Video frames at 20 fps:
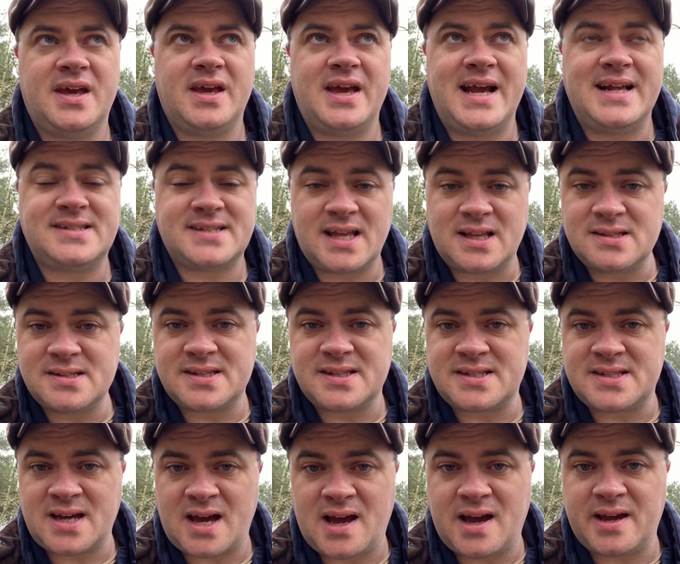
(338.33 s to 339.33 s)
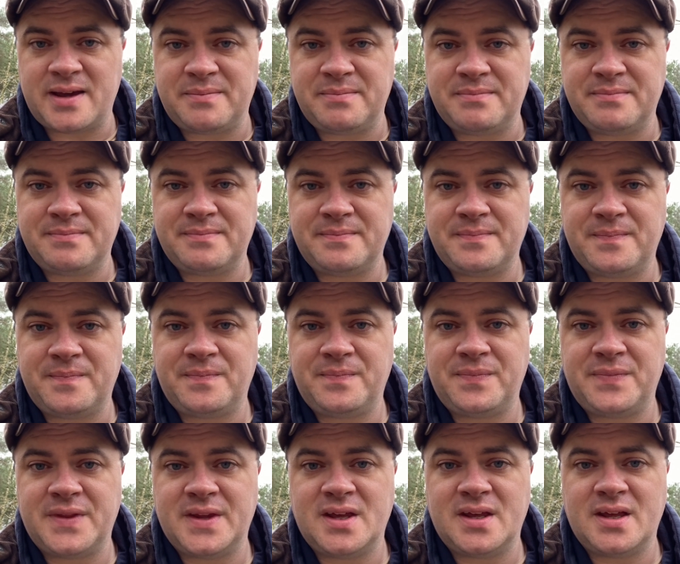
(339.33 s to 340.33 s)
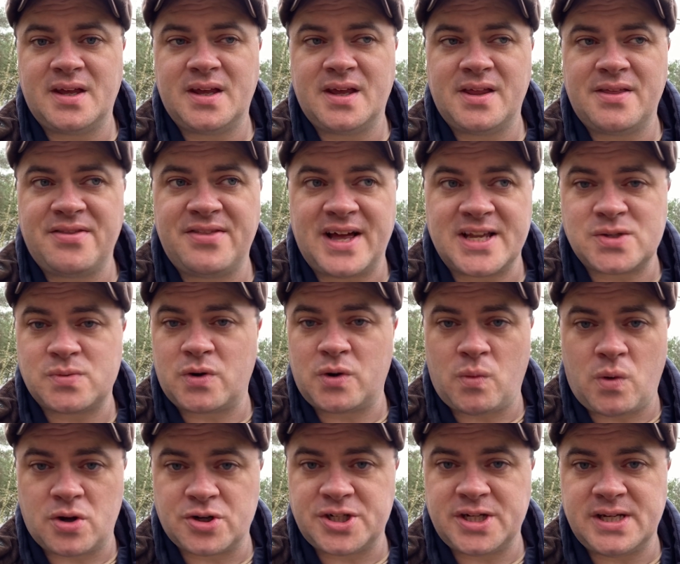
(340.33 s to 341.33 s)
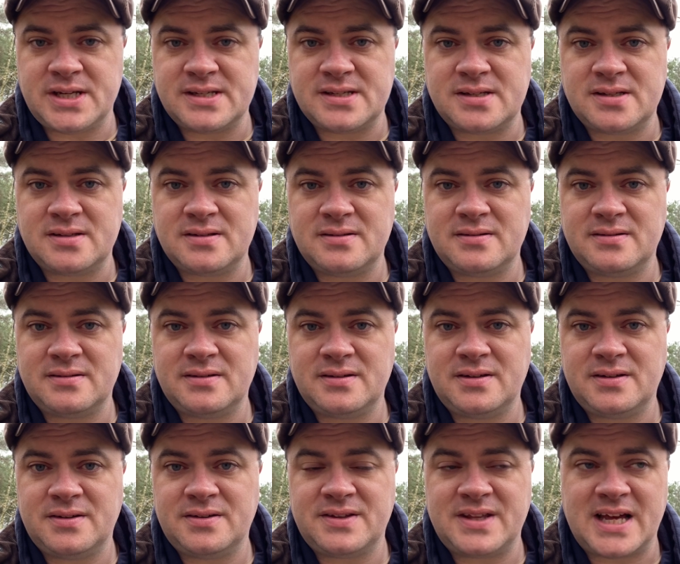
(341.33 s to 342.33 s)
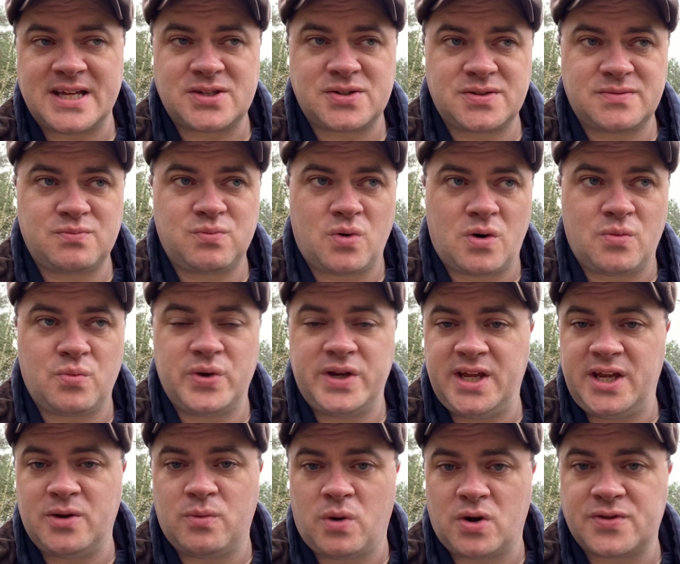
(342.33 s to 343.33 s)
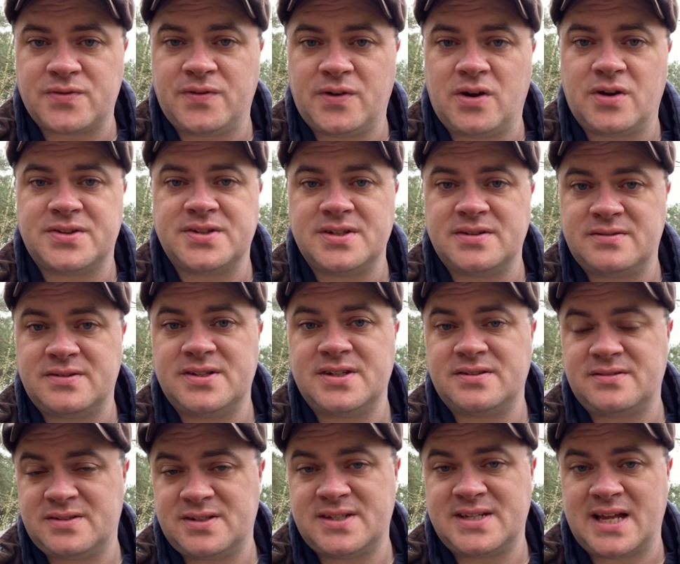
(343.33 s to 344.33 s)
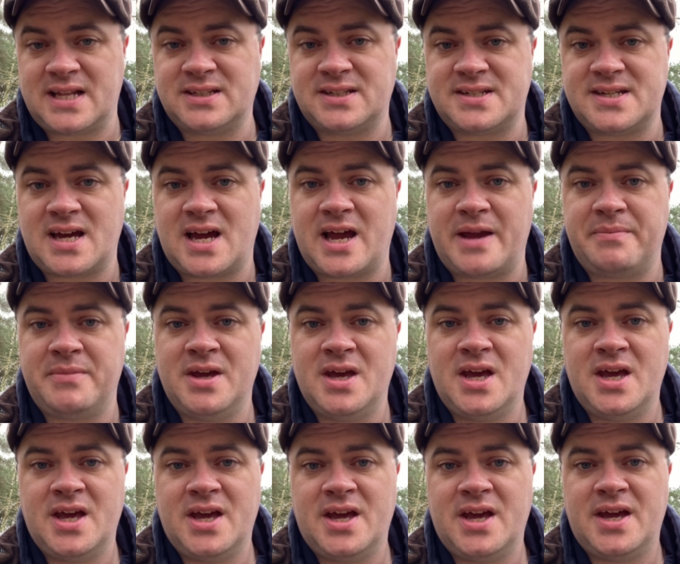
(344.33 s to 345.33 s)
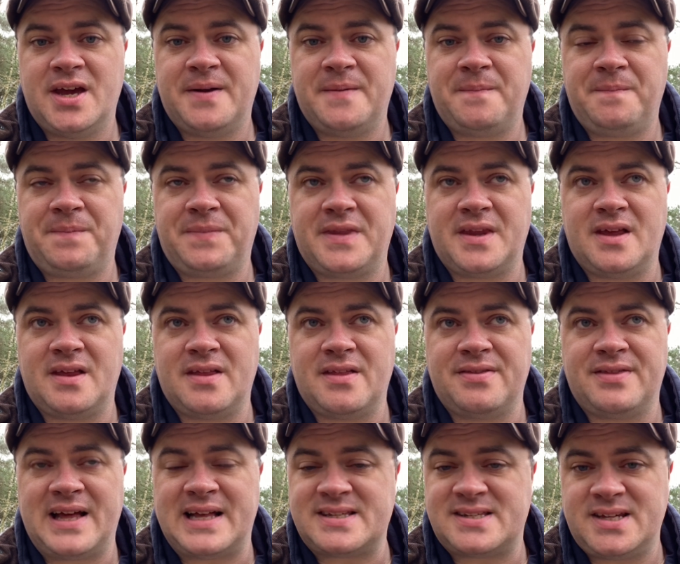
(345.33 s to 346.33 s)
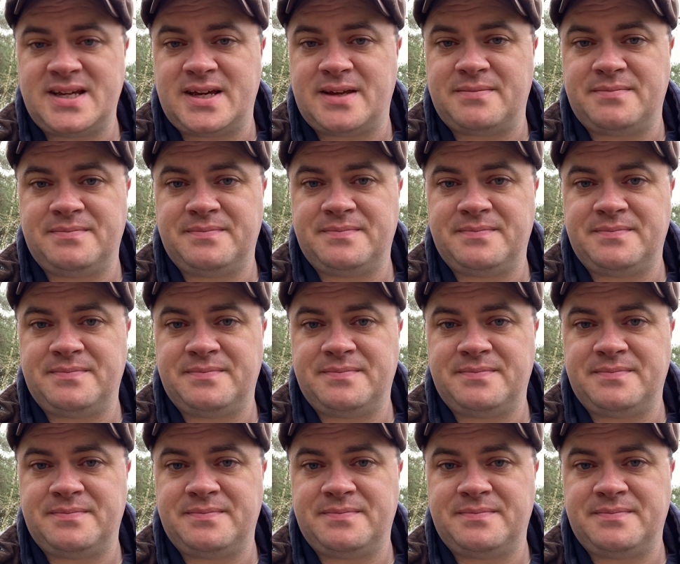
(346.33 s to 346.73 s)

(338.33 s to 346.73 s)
It tells the time. That's what a watch is. That's what we need a watch for, to tell the time. That's it.